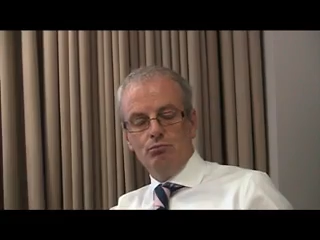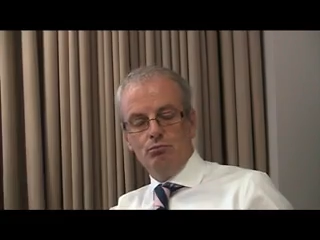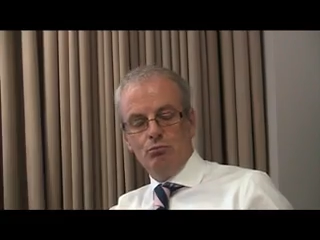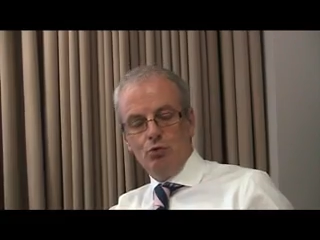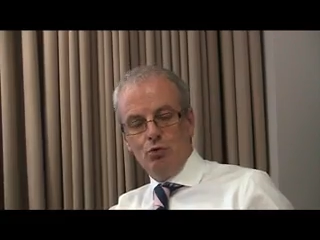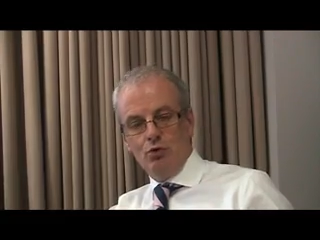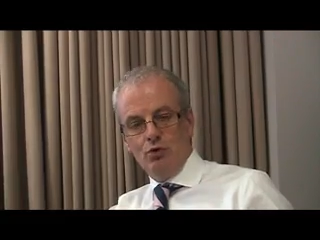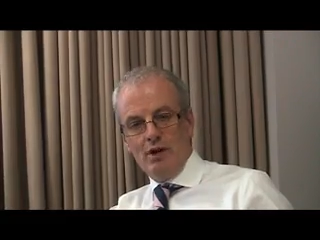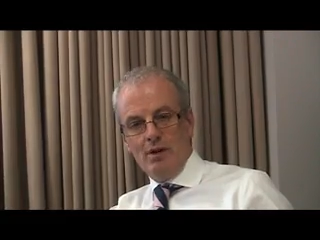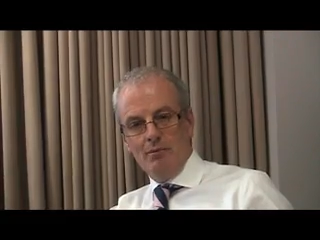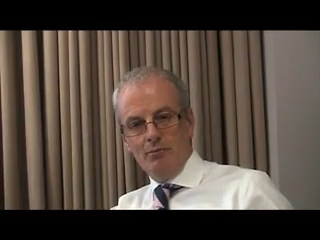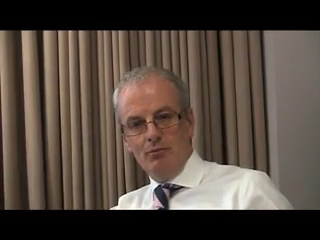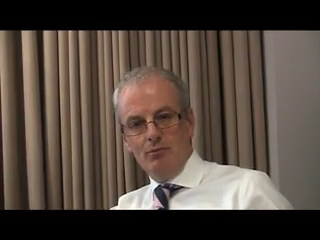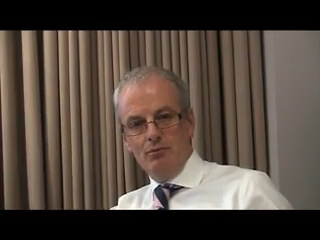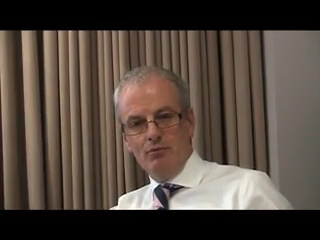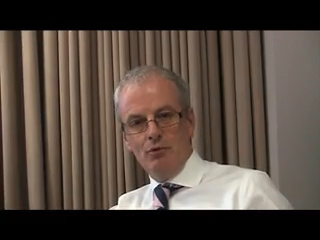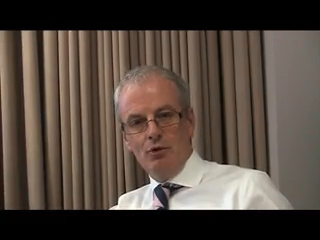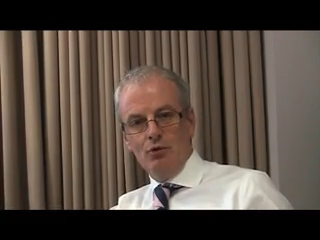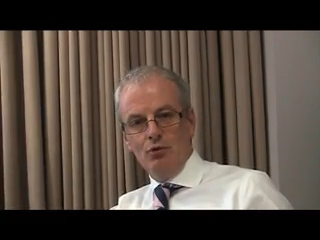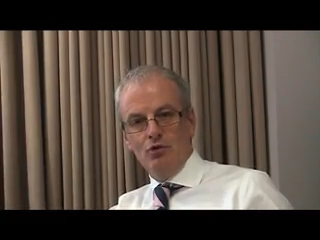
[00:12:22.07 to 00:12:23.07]
brought up
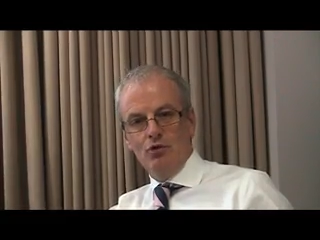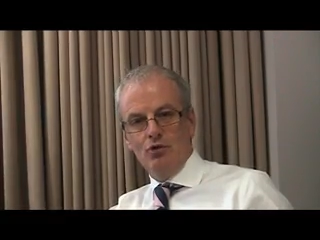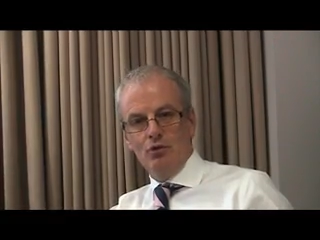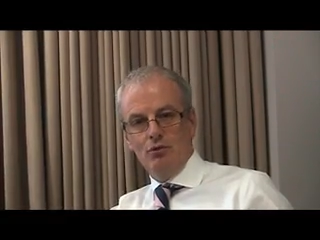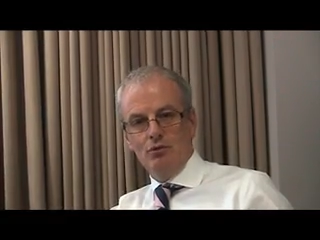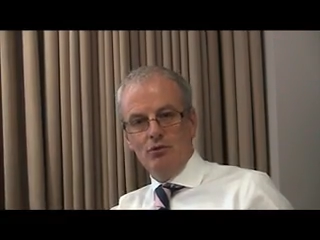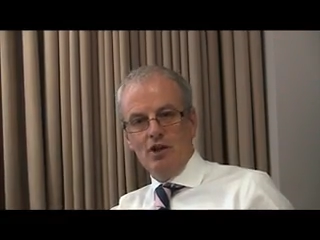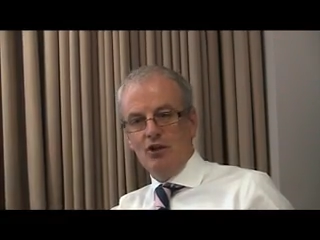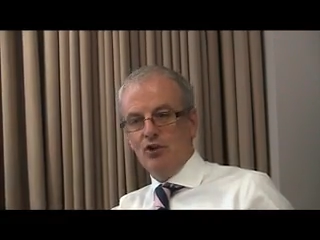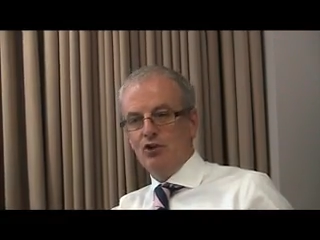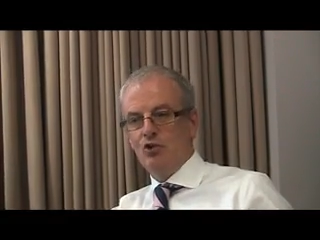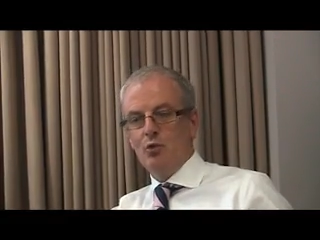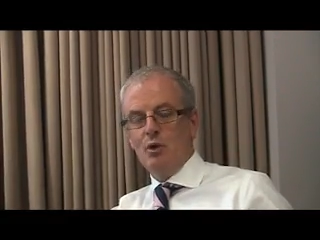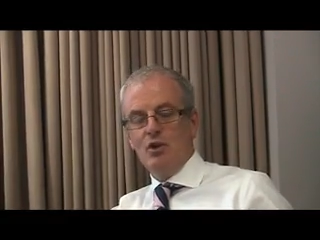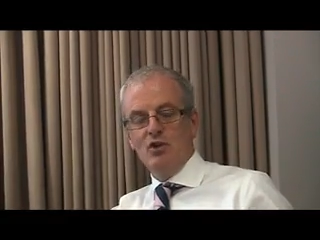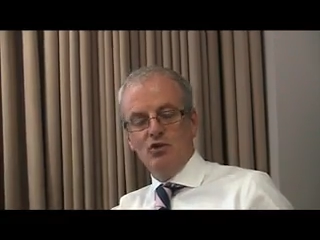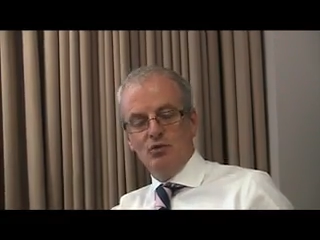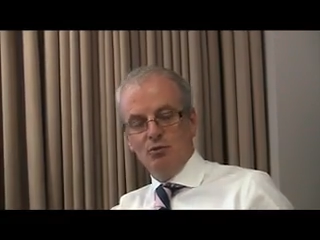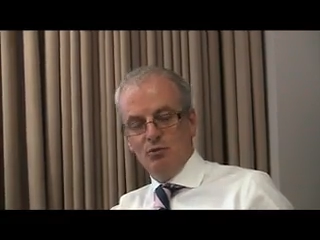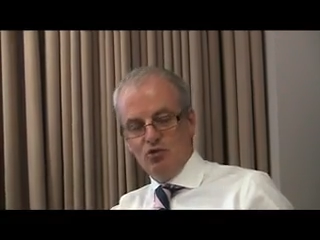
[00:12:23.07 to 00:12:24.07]
not to take
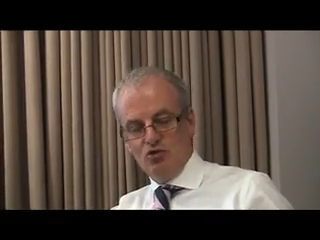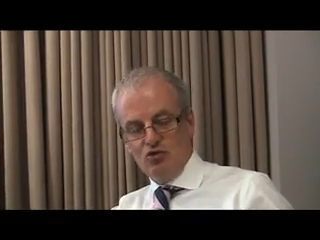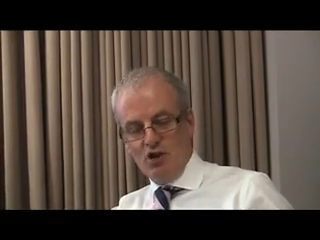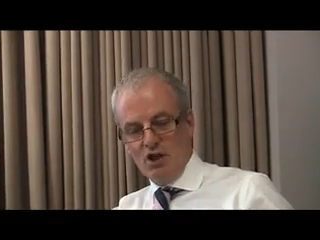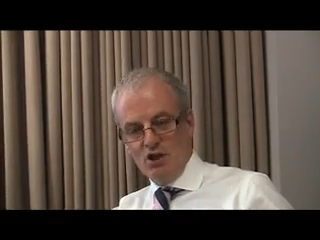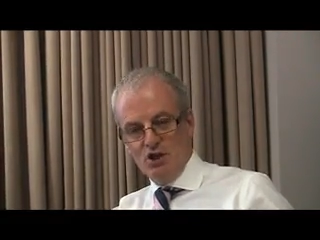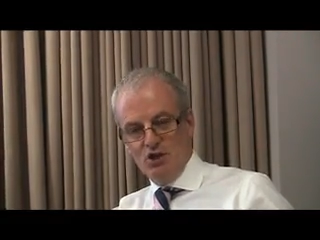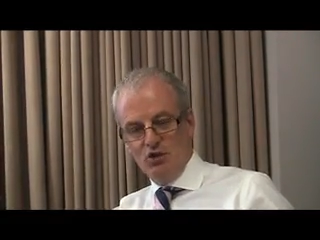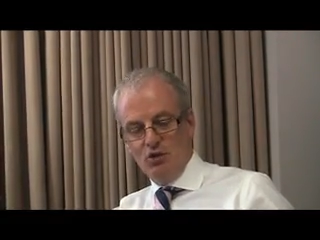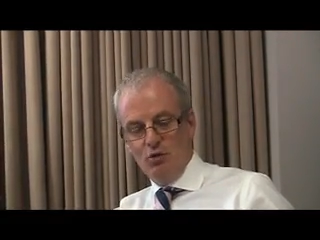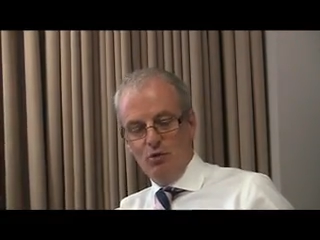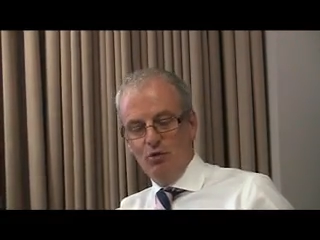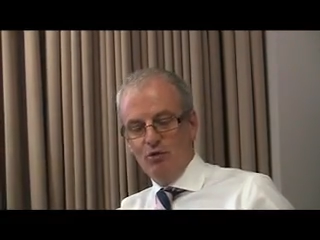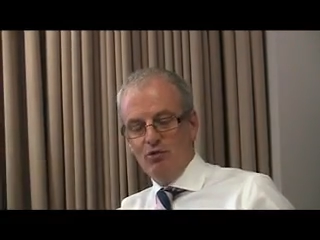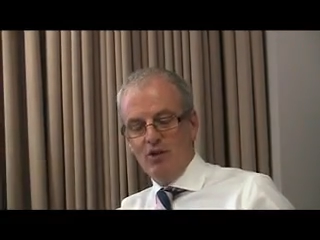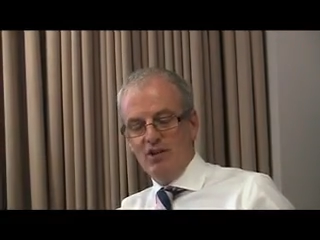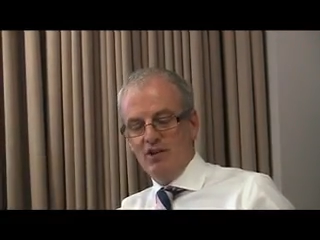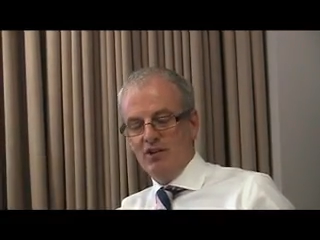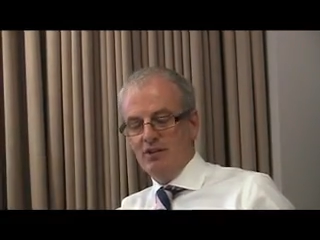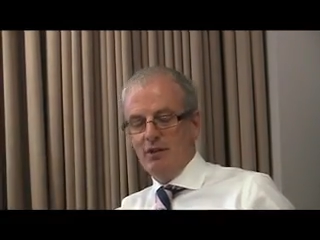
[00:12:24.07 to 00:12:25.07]
sweets from strangers and all the
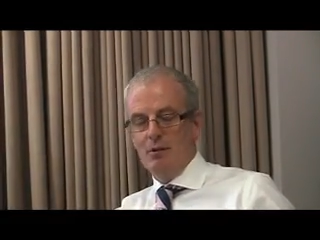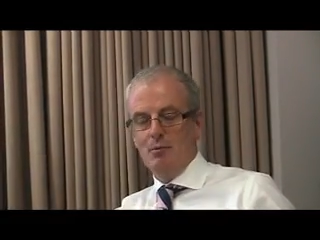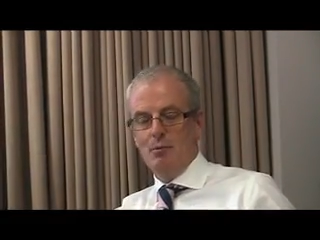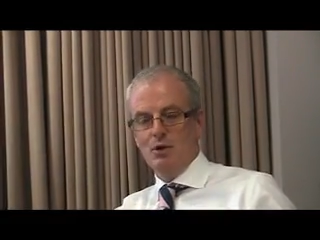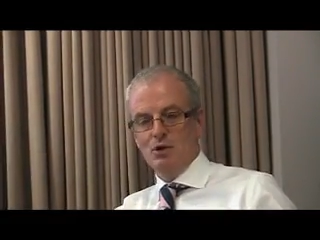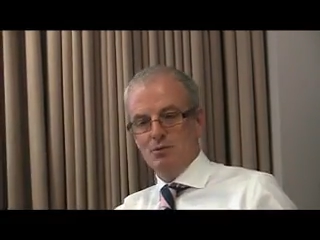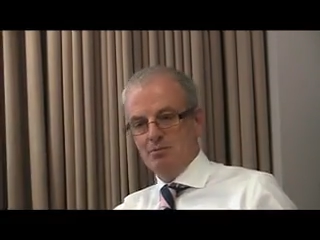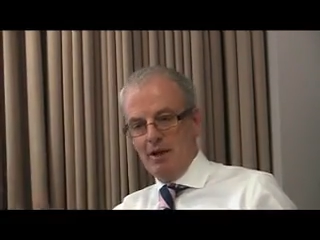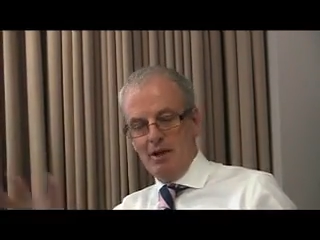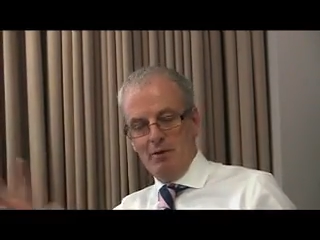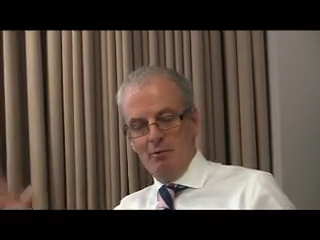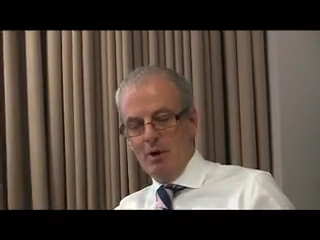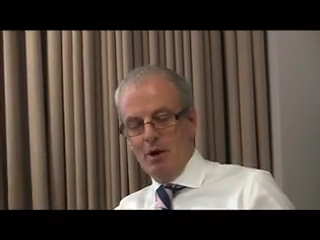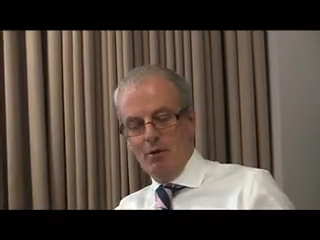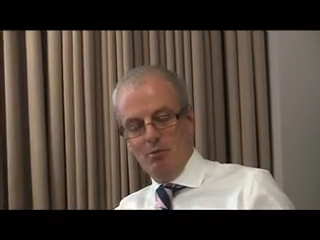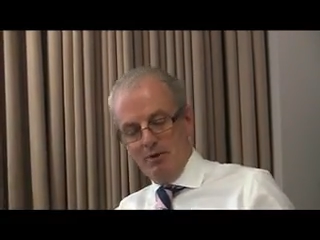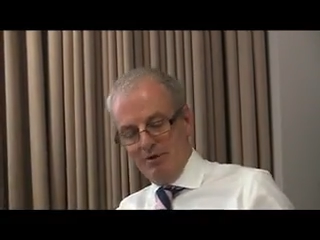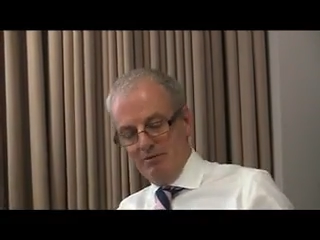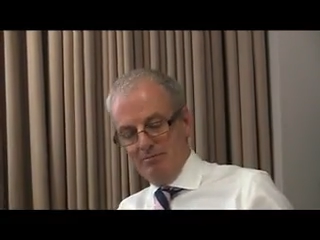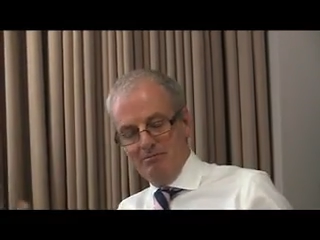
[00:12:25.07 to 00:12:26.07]
rest of it, which may well
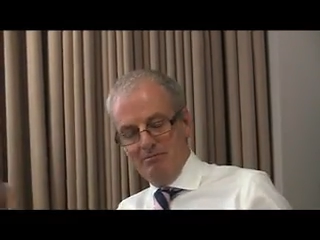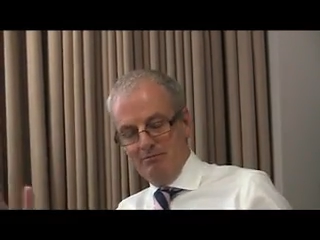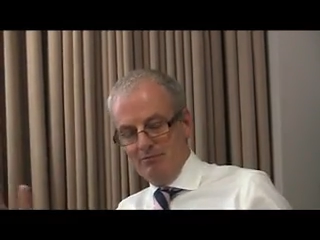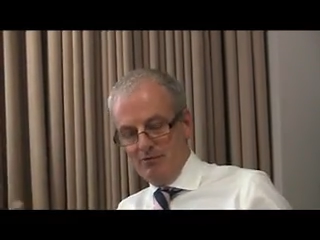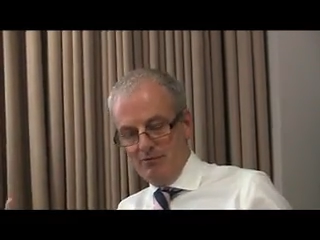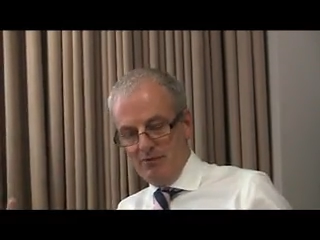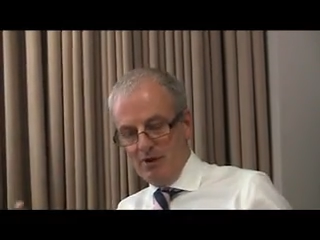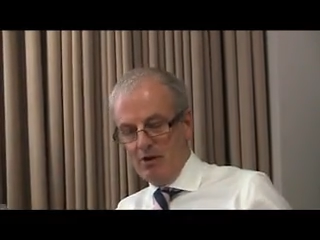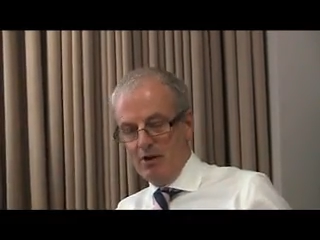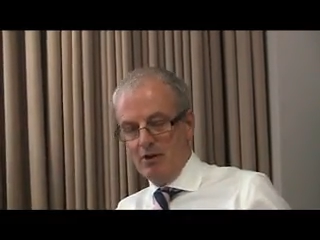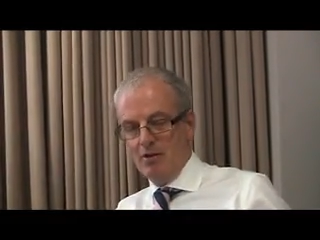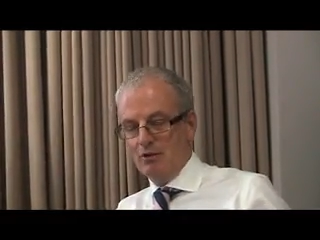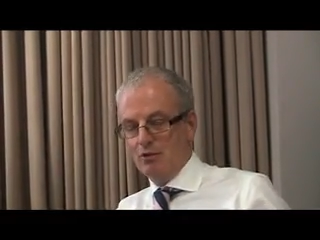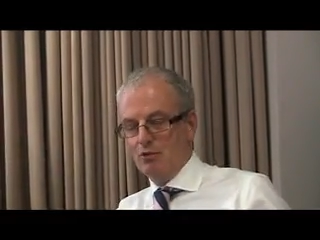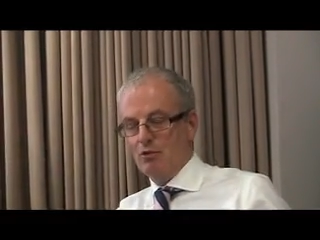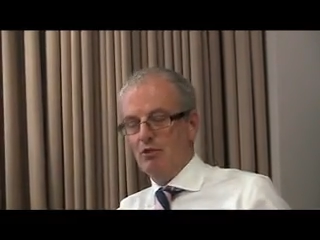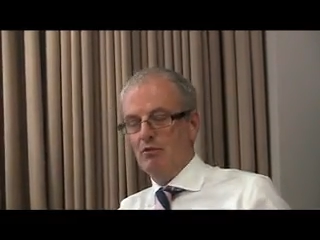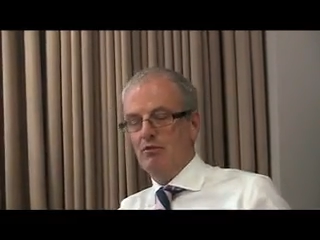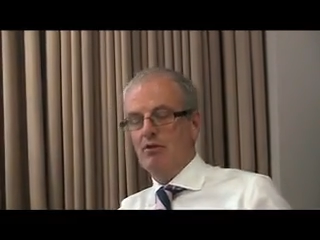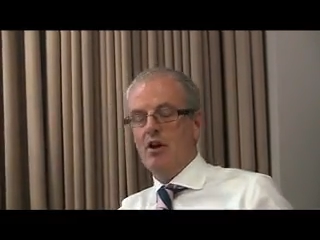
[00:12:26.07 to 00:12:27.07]
be fine and
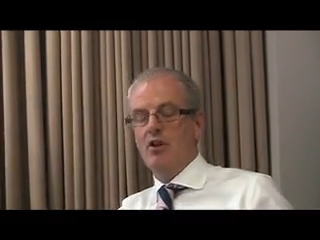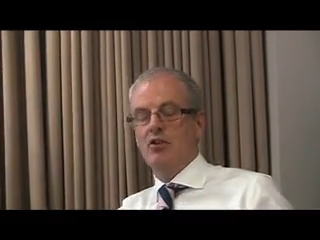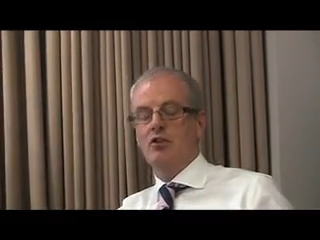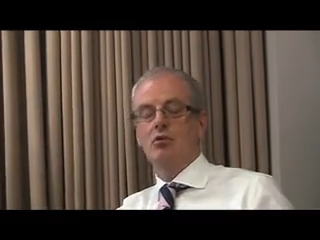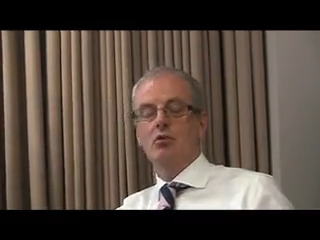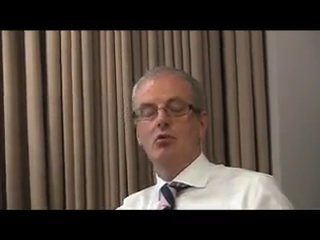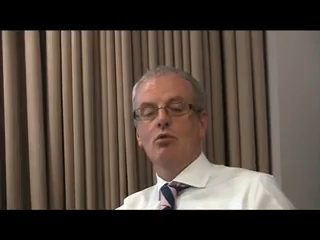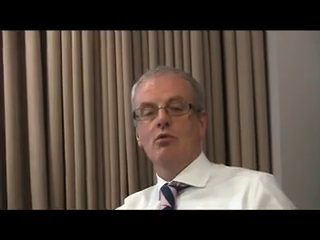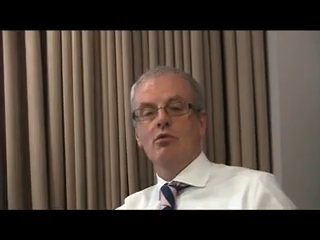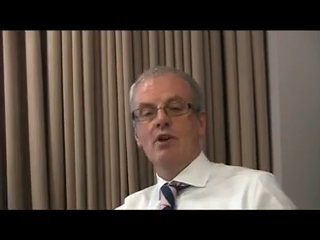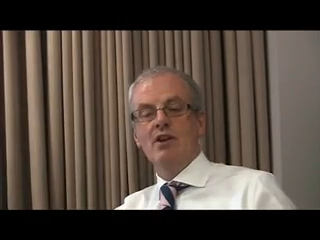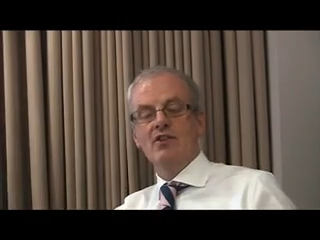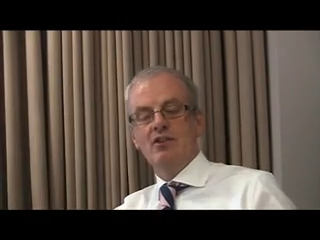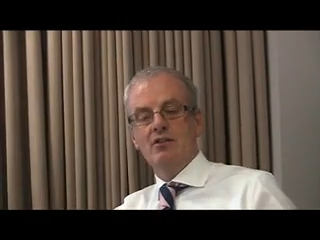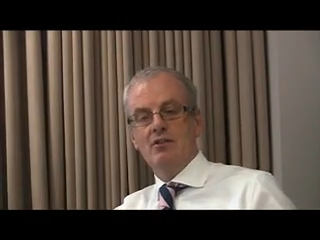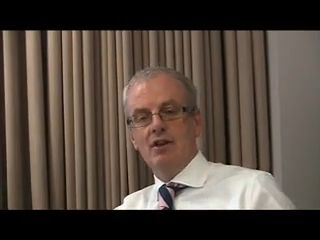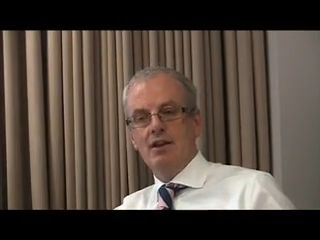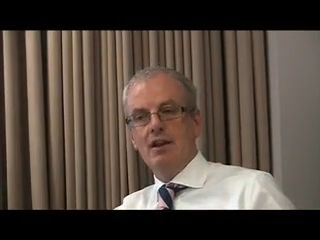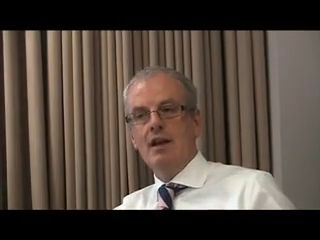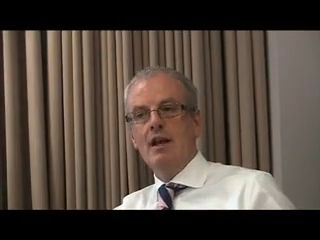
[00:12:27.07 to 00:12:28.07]
good advice and all the rest
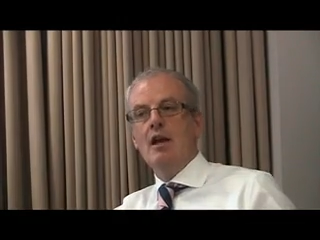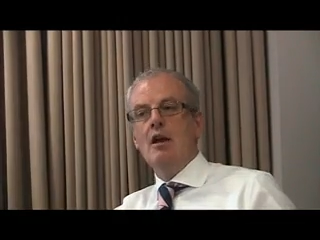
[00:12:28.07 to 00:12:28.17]
of it.